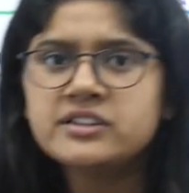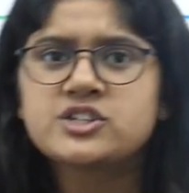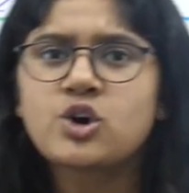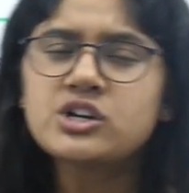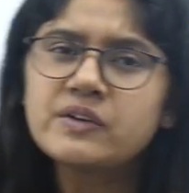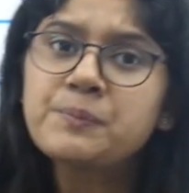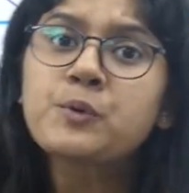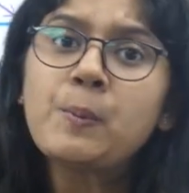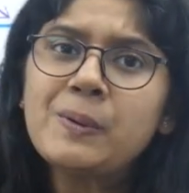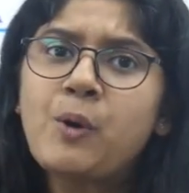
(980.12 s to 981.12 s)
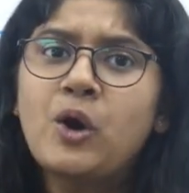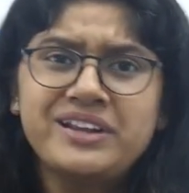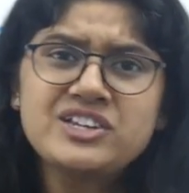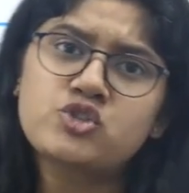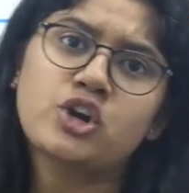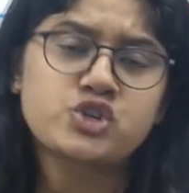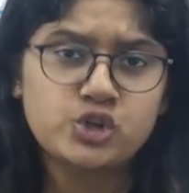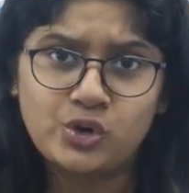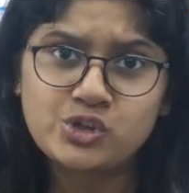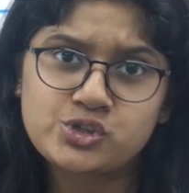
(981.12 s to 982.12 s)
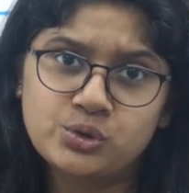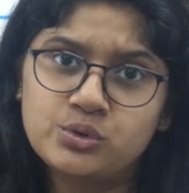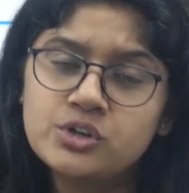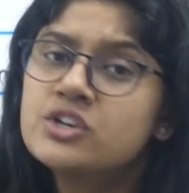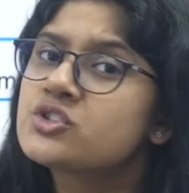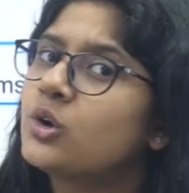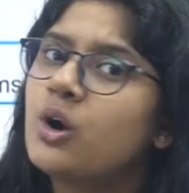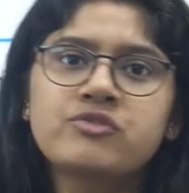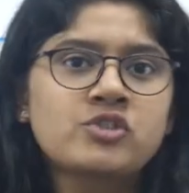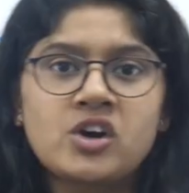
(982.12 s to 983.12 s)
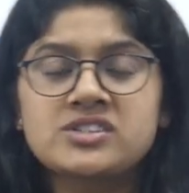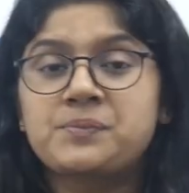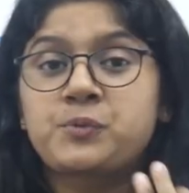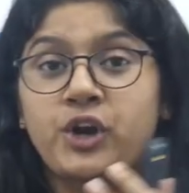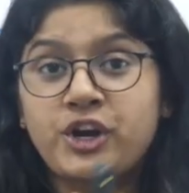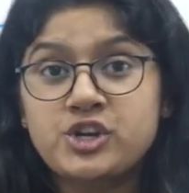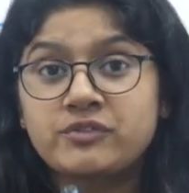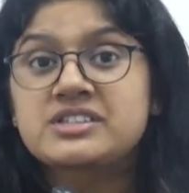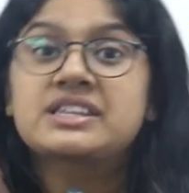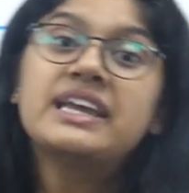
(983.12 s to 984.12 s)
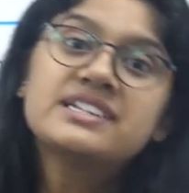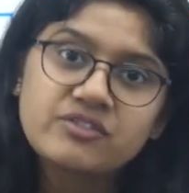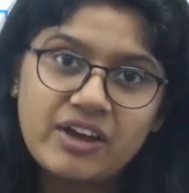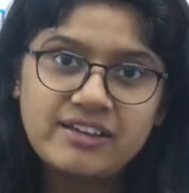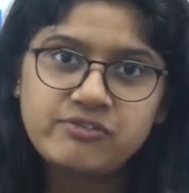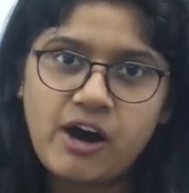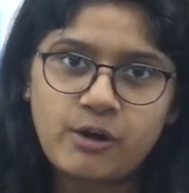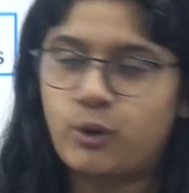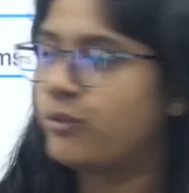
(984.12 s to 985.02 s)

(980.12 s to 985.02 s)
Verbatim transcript: they don't have a proper body structure also. So of course the production of the seeds is very far